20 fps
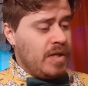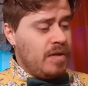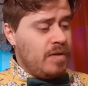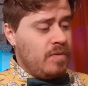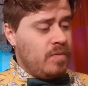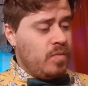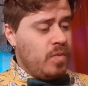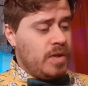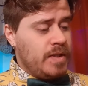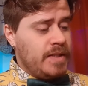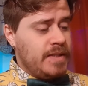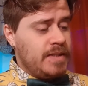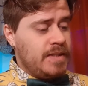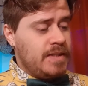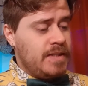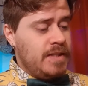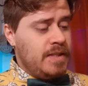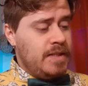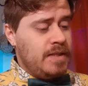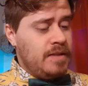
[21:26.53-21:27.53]
One is
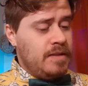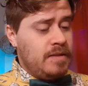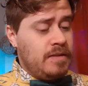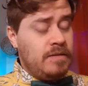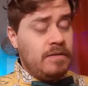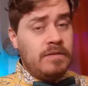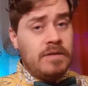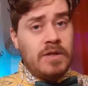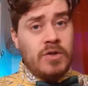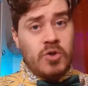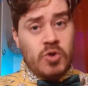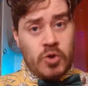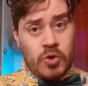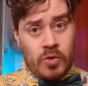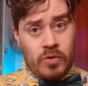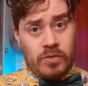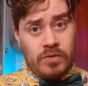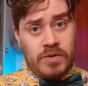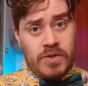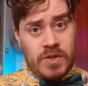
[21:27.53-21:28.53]
the
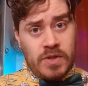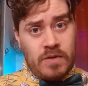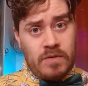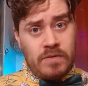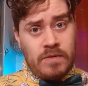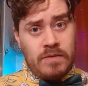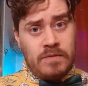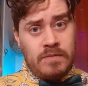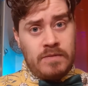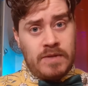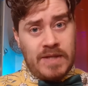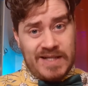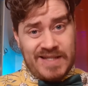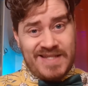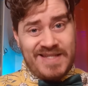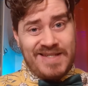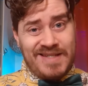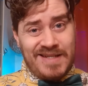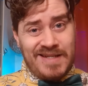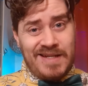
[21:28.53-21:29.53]
control zone, that's
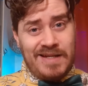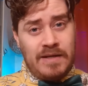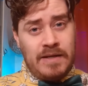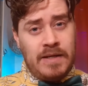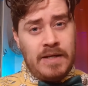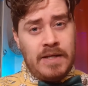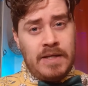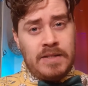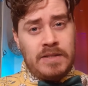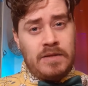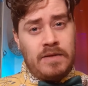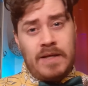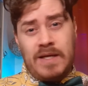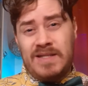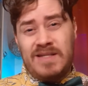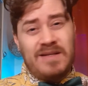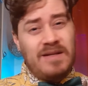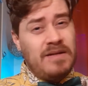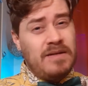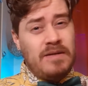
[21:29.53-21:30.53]
C. So
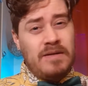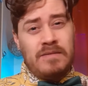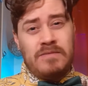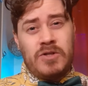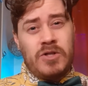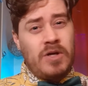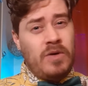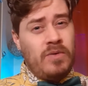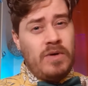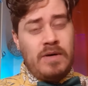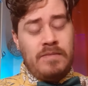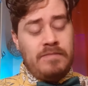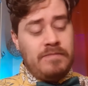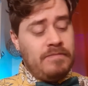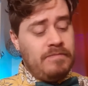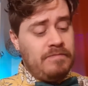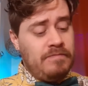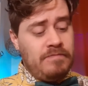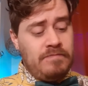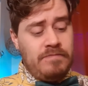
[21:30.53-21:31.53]
that's gonna show up
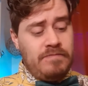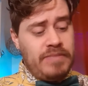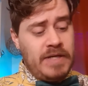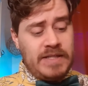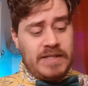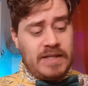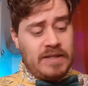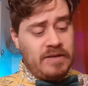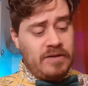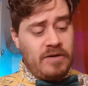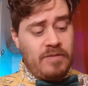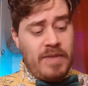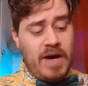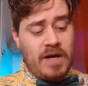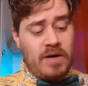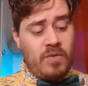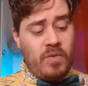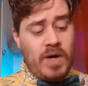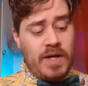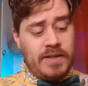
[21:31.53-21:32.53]
basically no
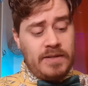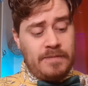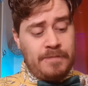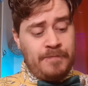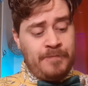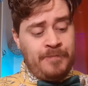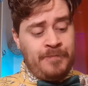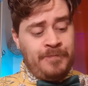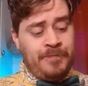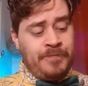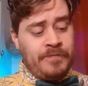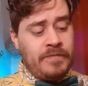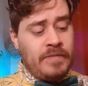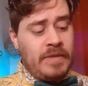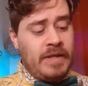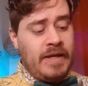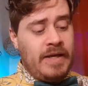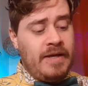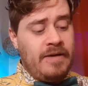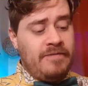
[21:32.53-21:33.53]
matter what.
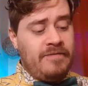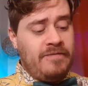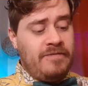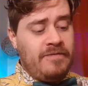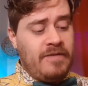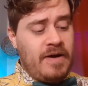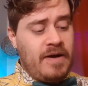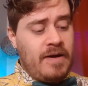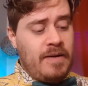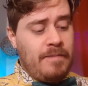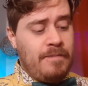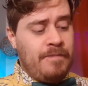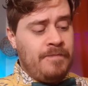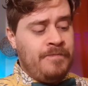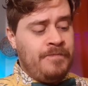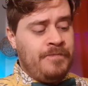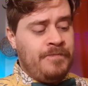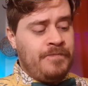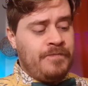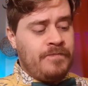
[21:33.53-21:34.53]
If
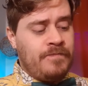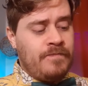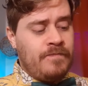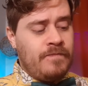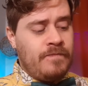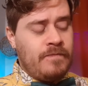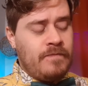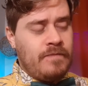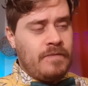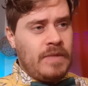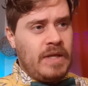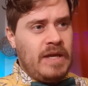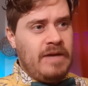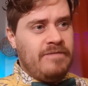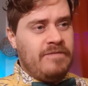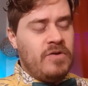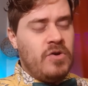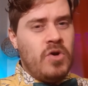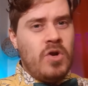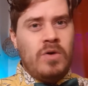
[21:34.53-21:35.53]

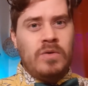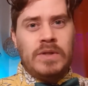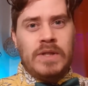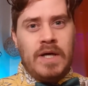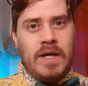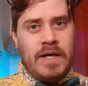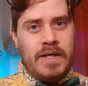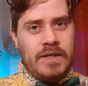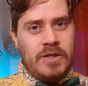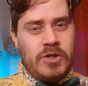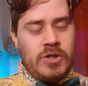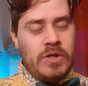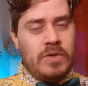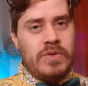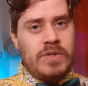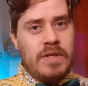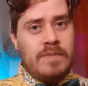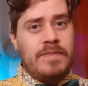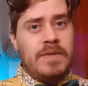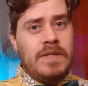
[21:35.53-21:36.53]
no line
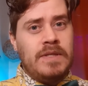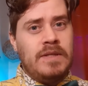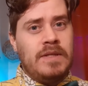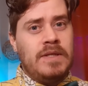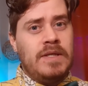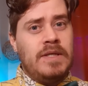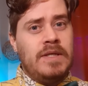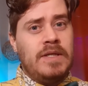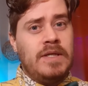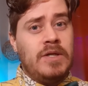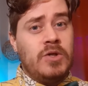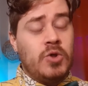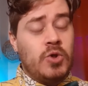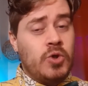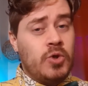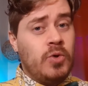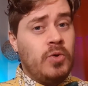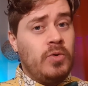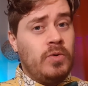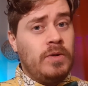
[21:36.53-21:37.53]
shows up in the
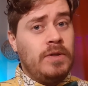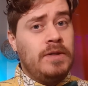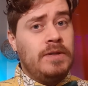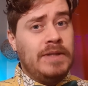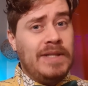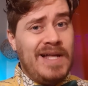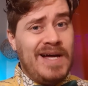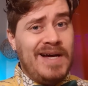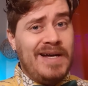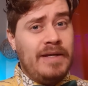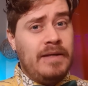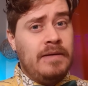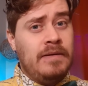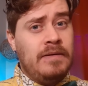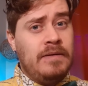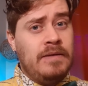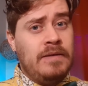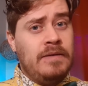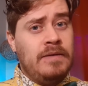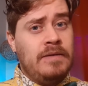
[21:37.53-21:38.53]
control line,
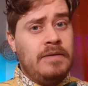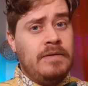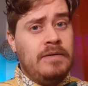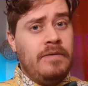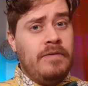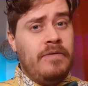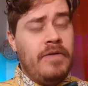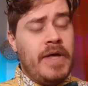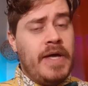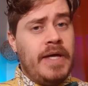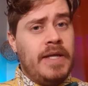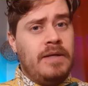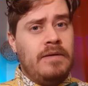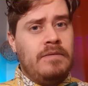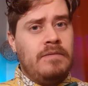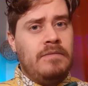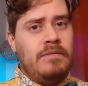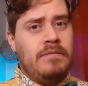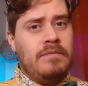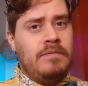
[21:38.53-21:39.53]
then